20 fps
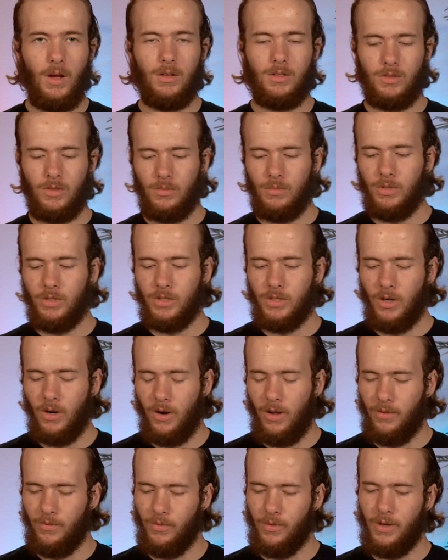So I'm going to
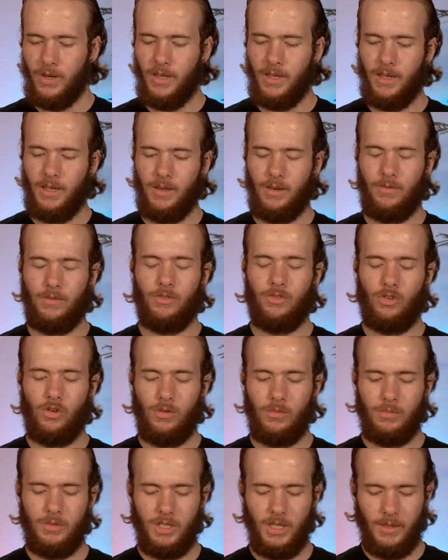start off reading in
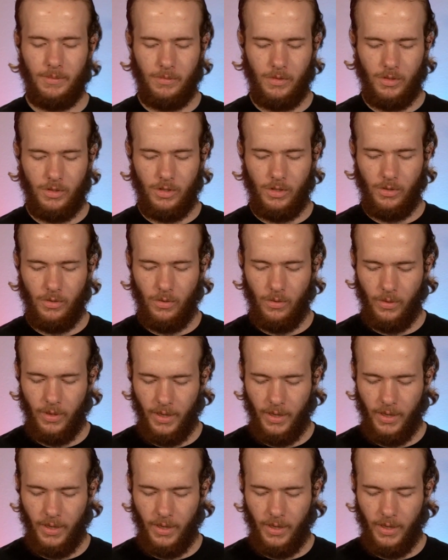Job chapter 2.